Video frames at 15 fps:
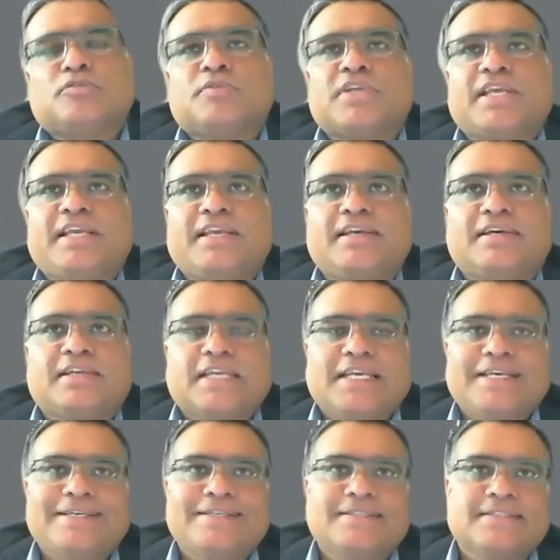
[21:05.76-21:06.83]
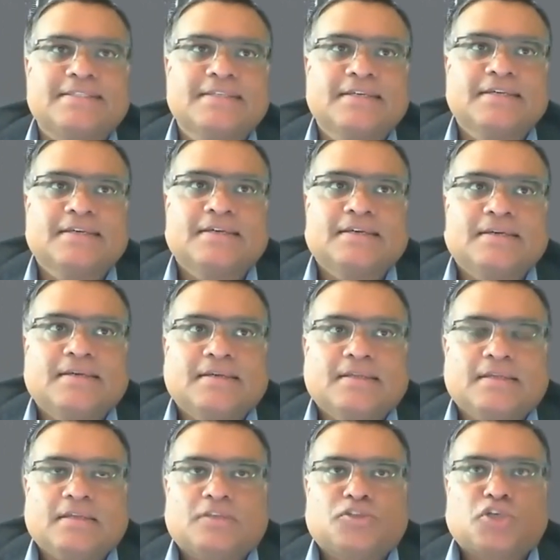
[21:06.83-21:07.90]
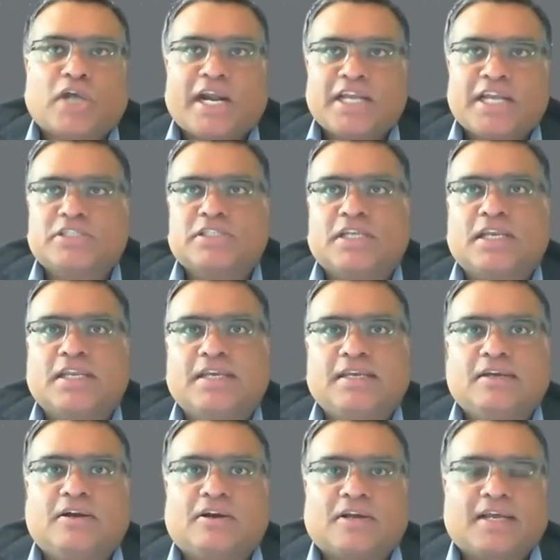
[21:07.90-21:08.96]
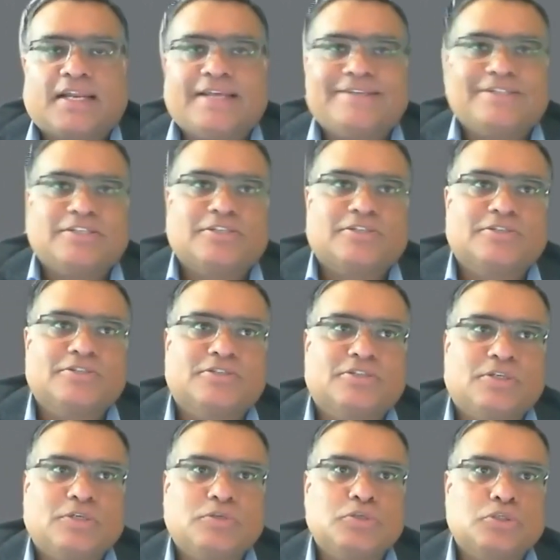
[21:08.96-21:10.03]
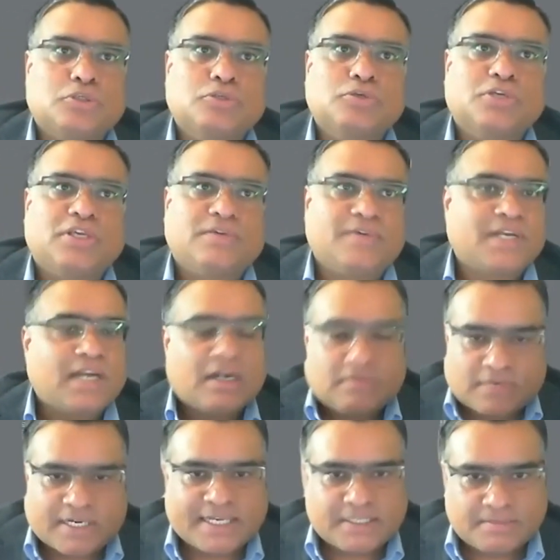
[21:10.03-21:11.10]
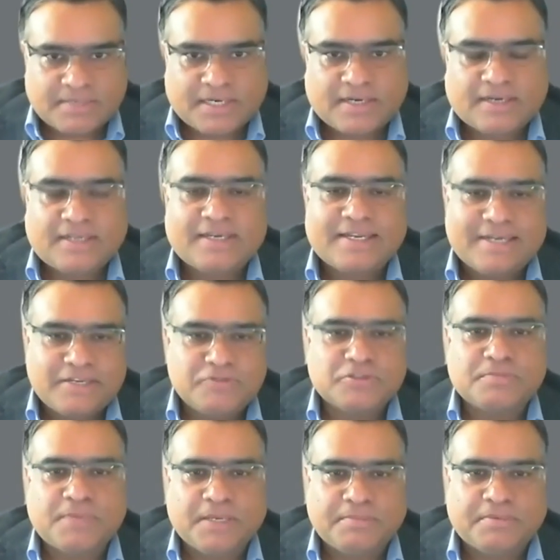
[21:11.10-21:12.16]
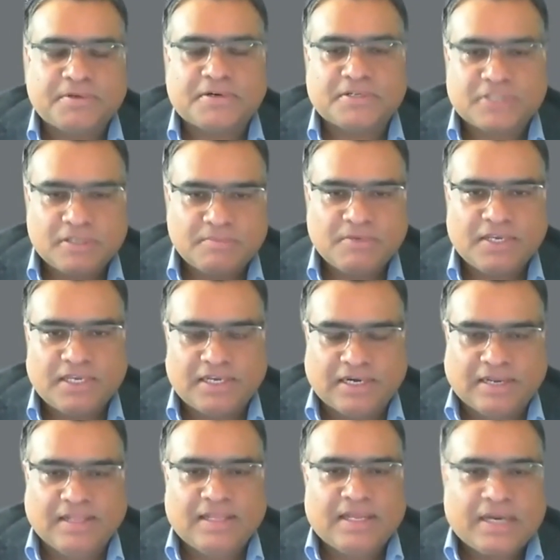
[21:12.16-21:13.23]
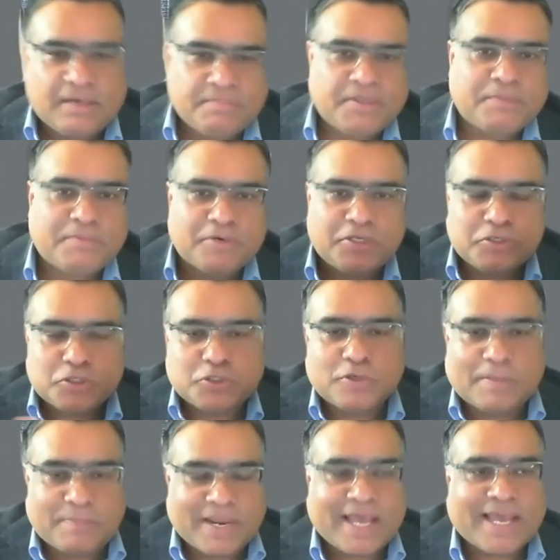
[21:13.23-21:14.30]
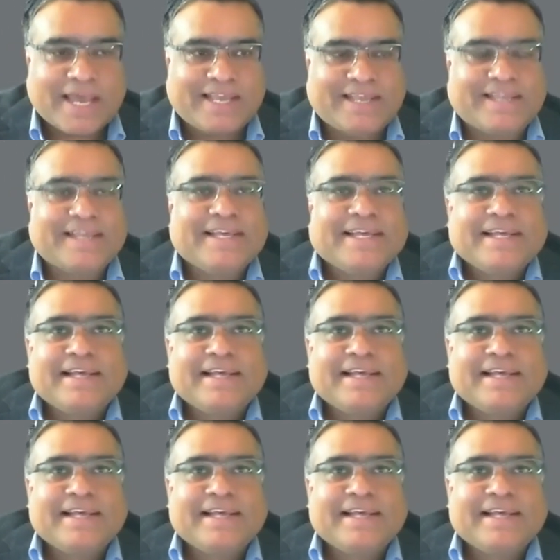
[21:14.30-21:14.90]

over here is traditionally organizations used to give an advertisement in a newspaper or somewhere, and people used to apply.